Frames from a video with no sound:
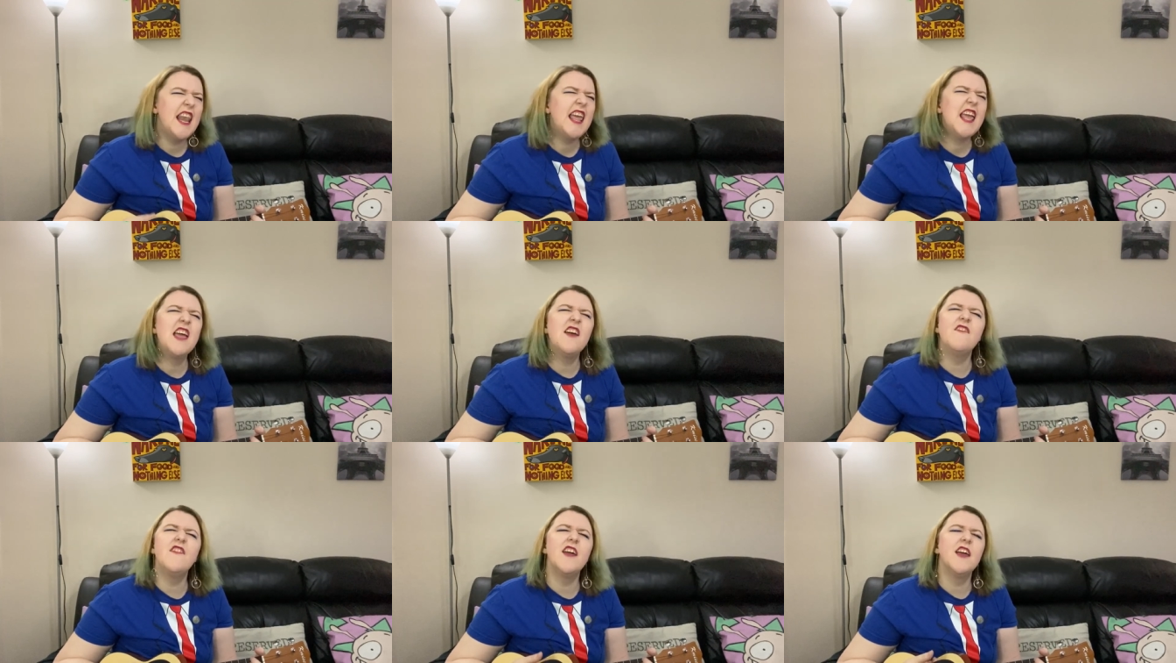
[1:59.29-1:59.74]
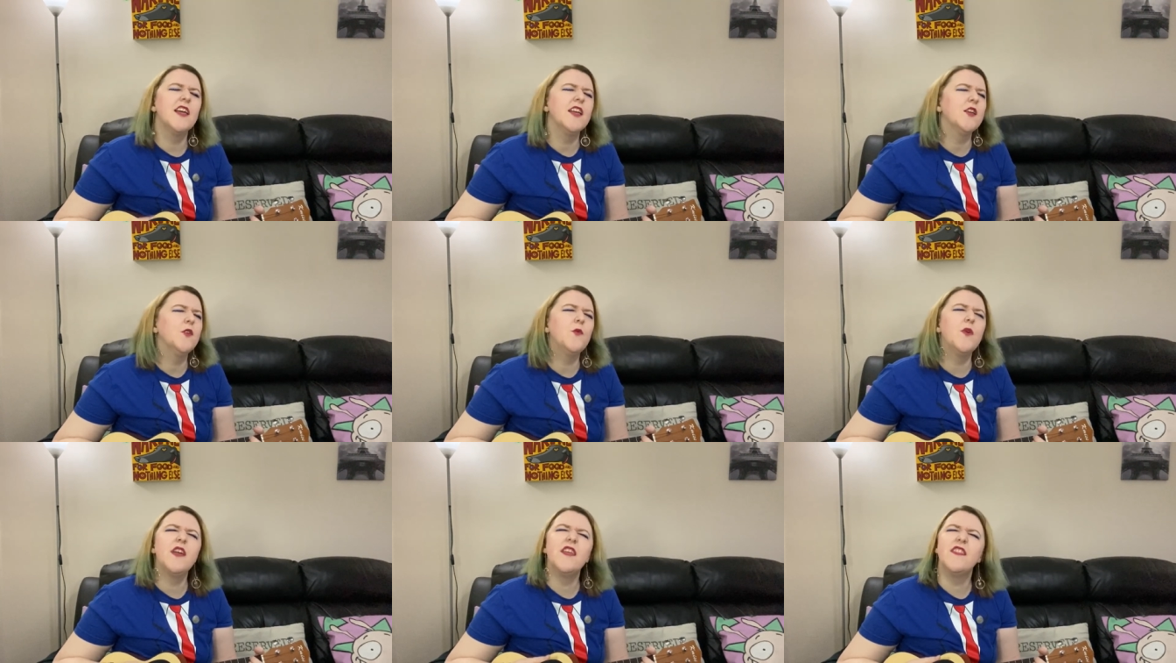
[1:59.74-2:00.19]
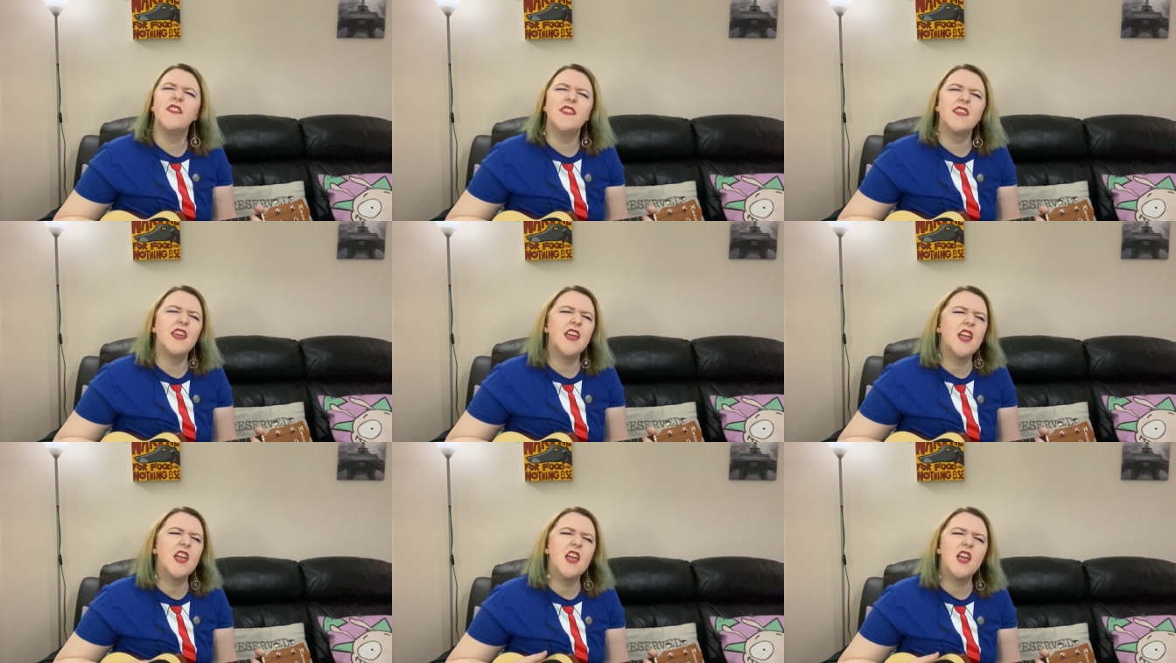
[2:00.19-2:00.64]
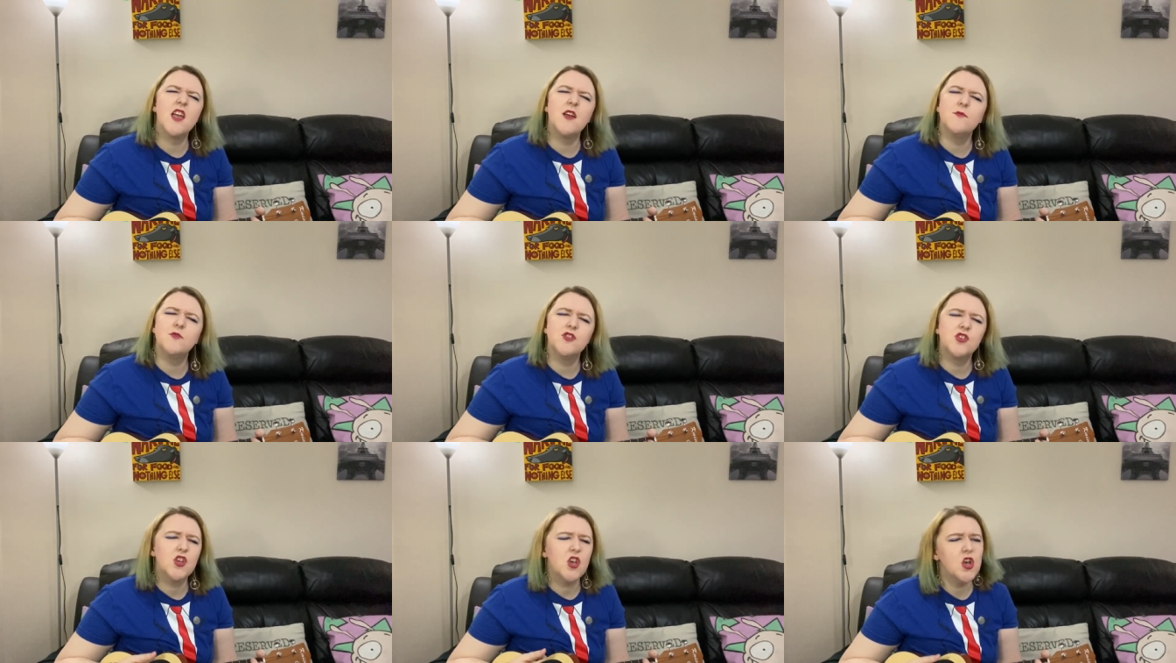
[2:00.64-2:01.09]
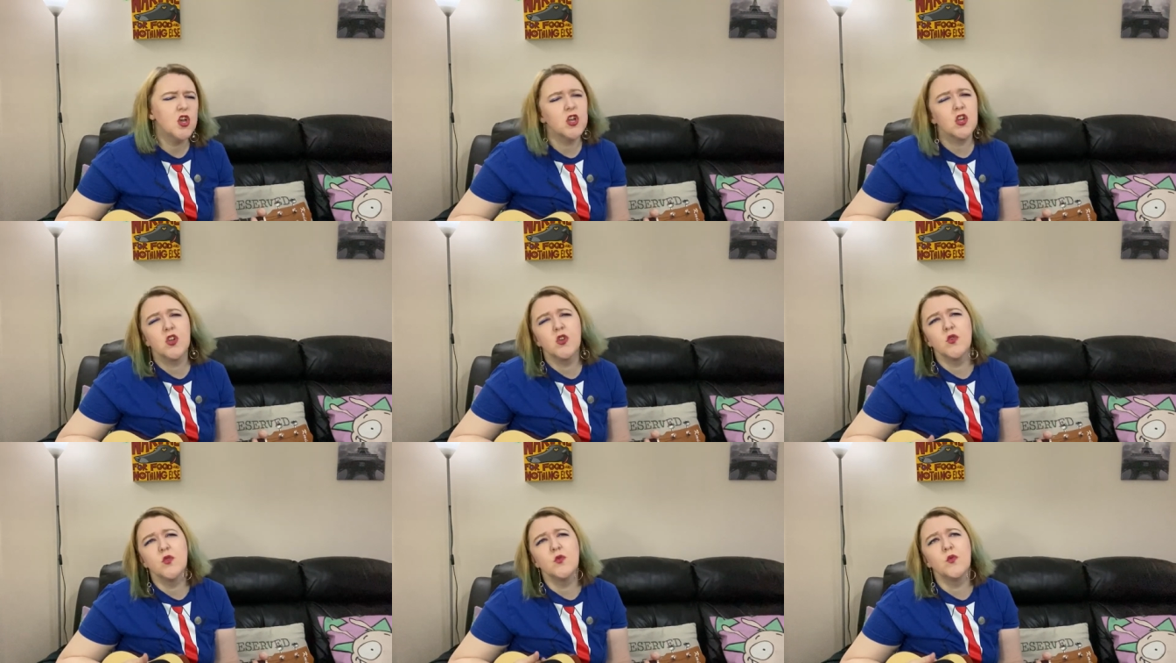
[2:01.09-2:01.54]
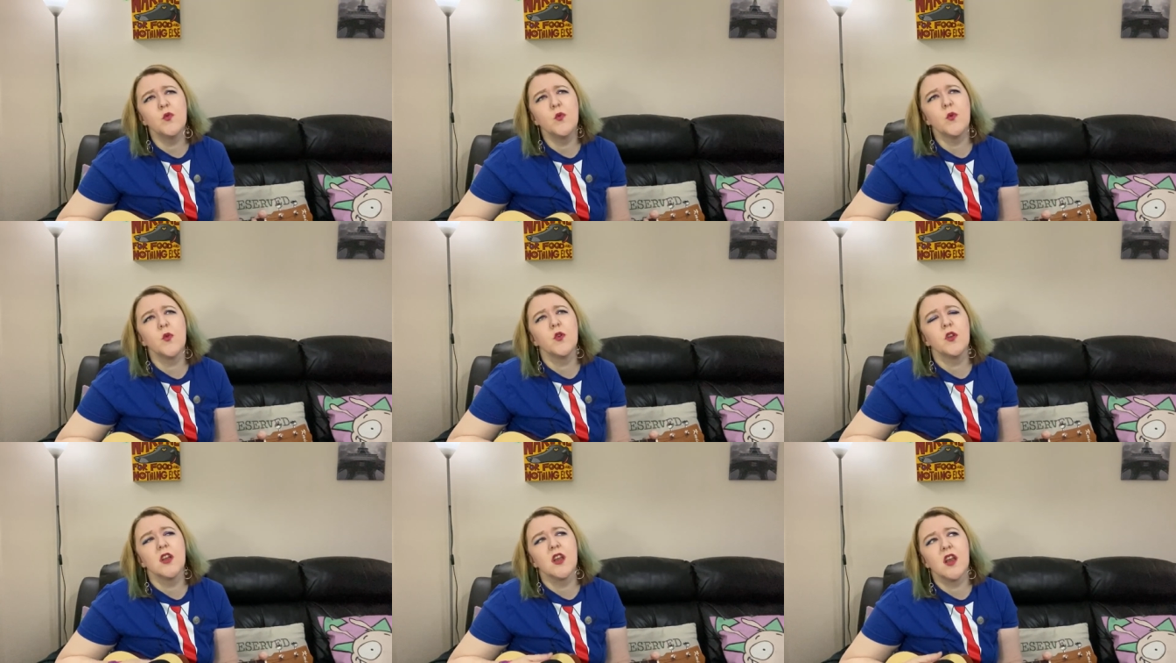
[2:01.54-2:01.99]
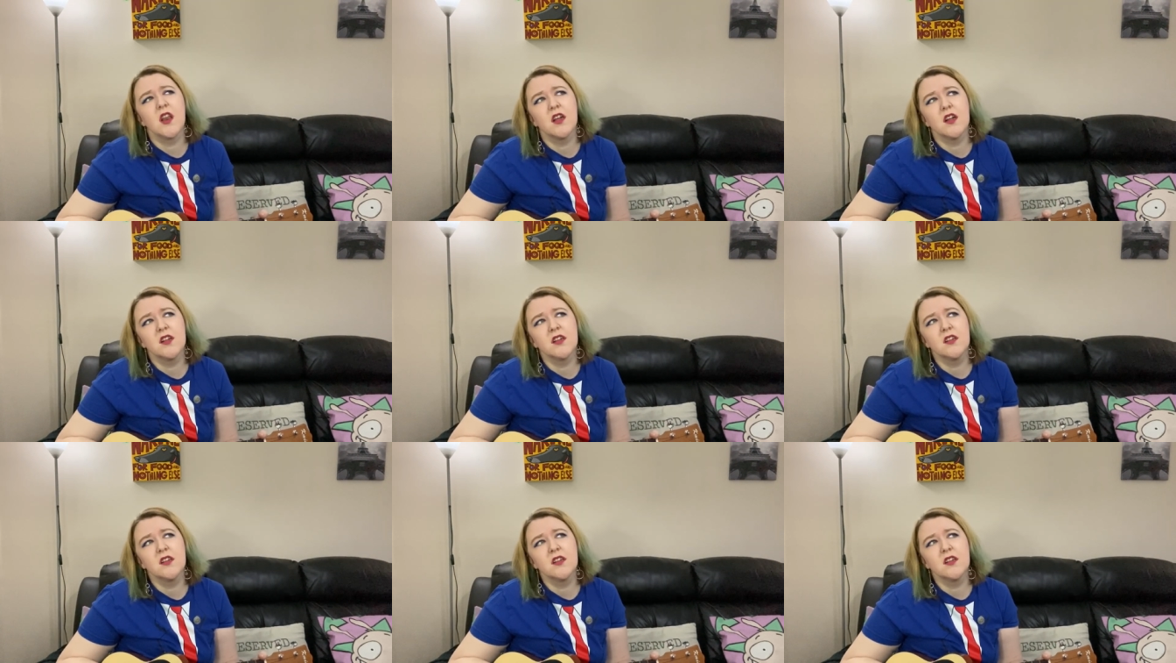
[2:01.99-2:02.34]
living with Kim Jong-un.